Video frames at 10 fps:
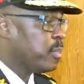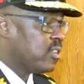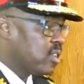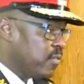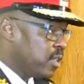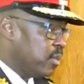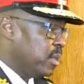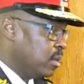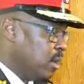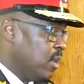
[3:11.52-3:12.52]
specific
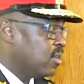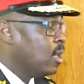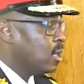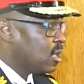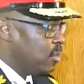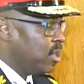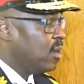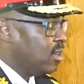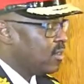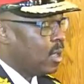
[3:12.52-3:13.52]
communities,
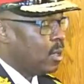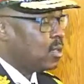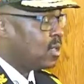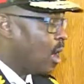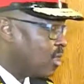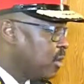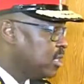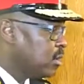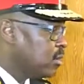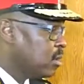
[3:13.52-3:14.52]
communities that talk to
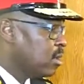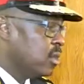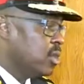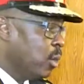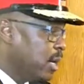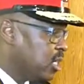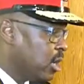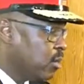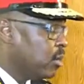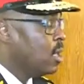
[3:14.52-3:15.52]
each other, that know each
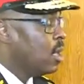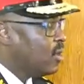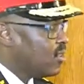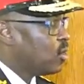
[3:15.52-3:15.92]
other. And